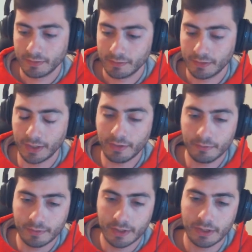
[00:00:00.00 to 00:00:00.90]
they
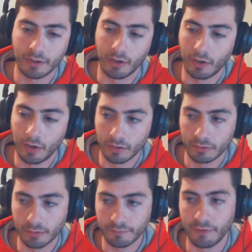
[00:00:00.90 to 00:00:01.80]
don't need
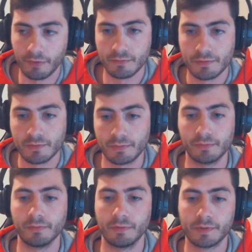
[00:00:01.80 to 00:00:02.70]
all of those
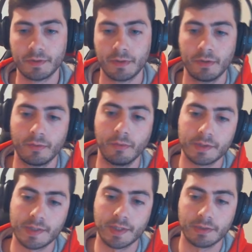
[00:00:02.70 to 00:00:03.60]
tools
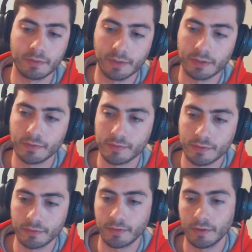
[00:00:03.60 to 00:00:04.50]
once they do get those
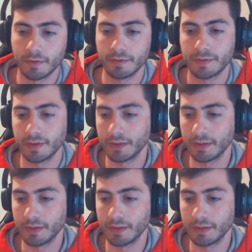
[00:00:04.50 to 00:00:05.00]
new cards.